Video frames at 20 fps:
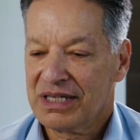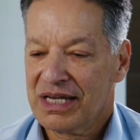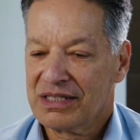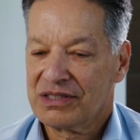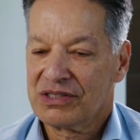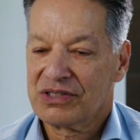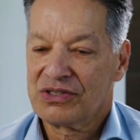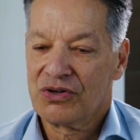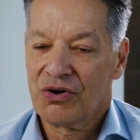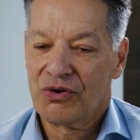
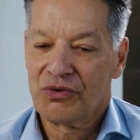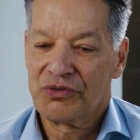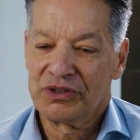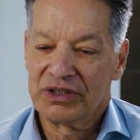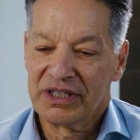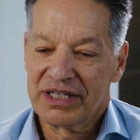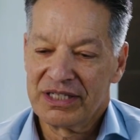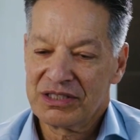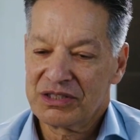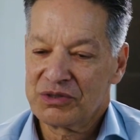and so the
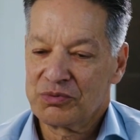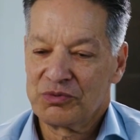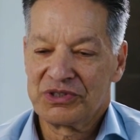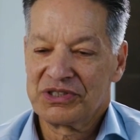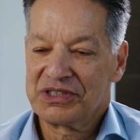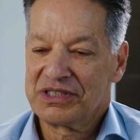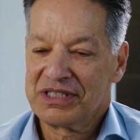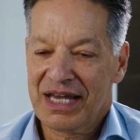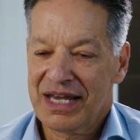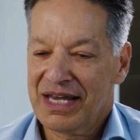list will
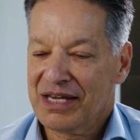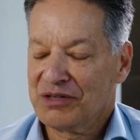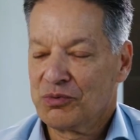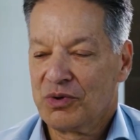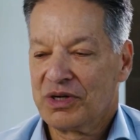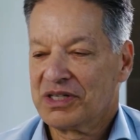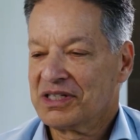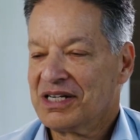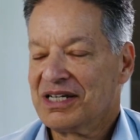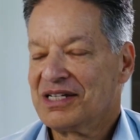stay at
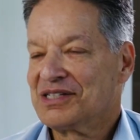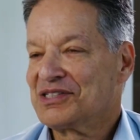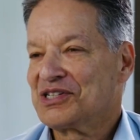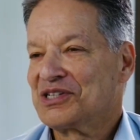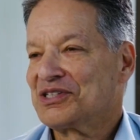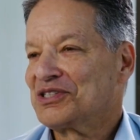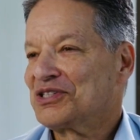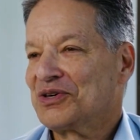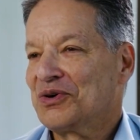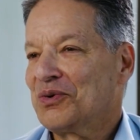what it is
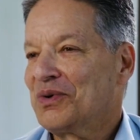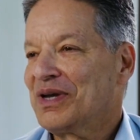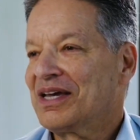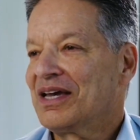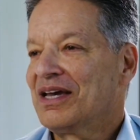until